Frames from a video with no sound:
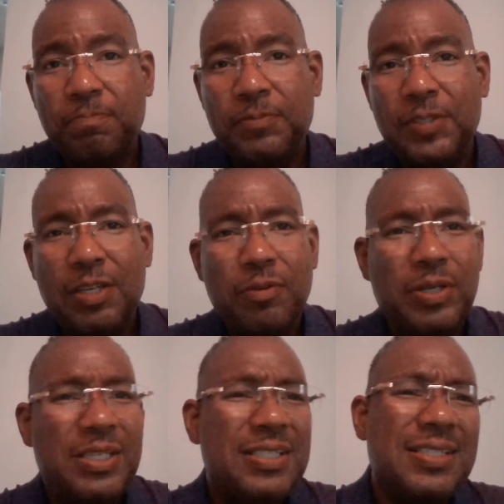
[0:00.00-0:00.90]

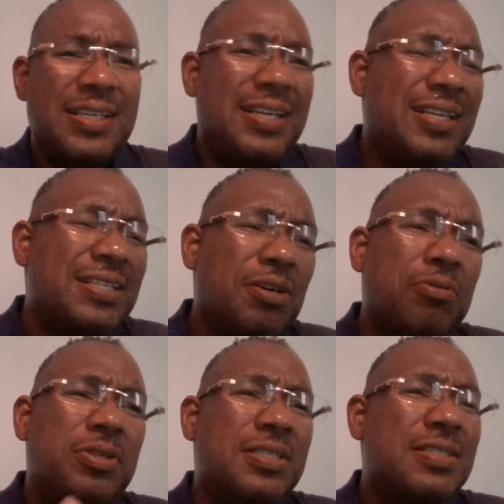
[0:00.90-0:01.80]
And he
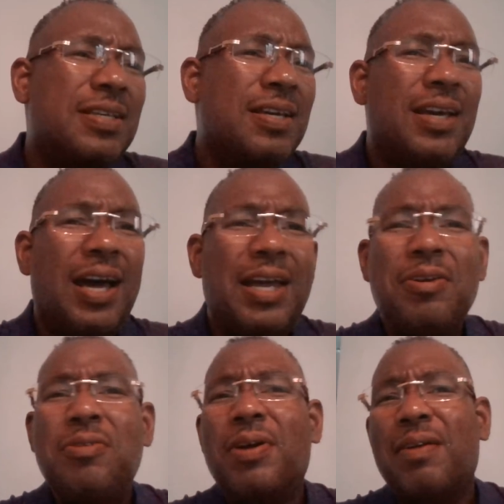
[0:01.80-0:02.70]
told her, he says, I know
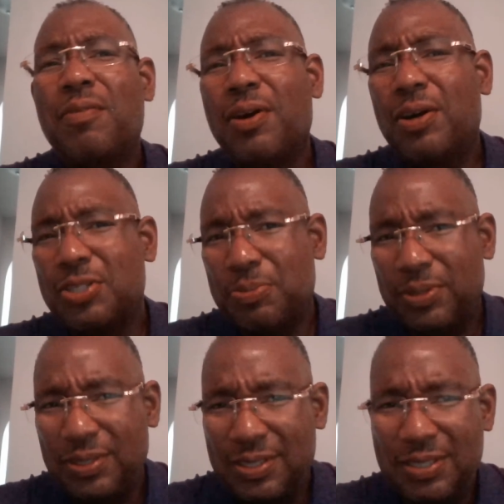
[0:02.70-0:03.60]
you don't have a husband.
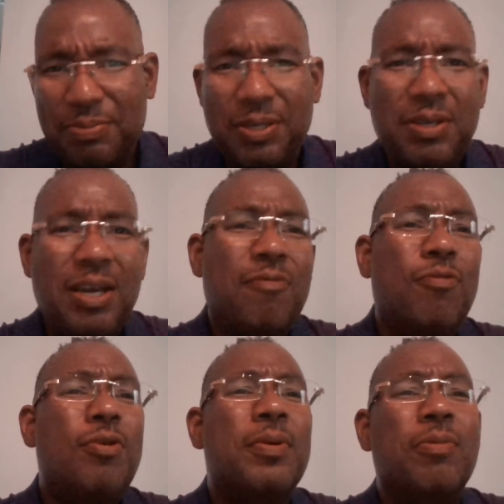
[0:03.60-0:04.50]
He says, but you have
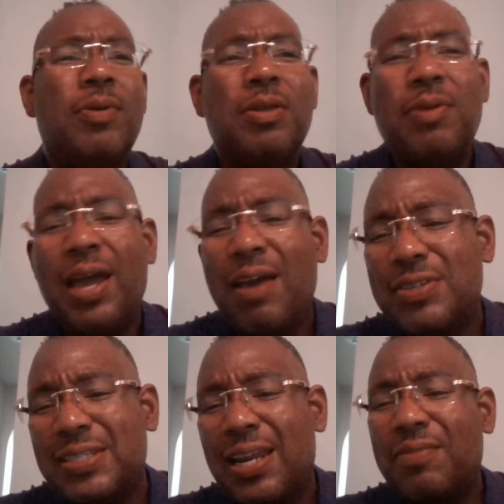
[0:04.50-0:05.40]
four, but the one you have
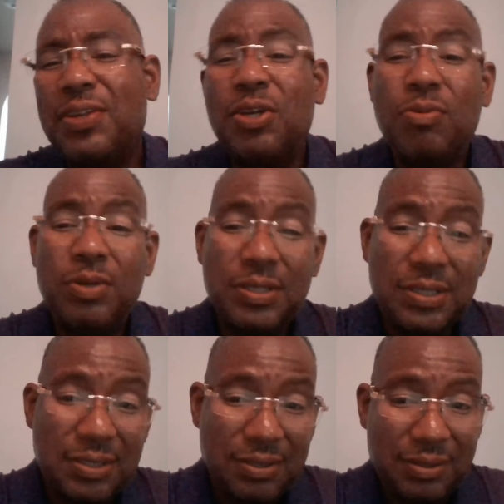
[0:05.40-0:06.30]
is not even yours.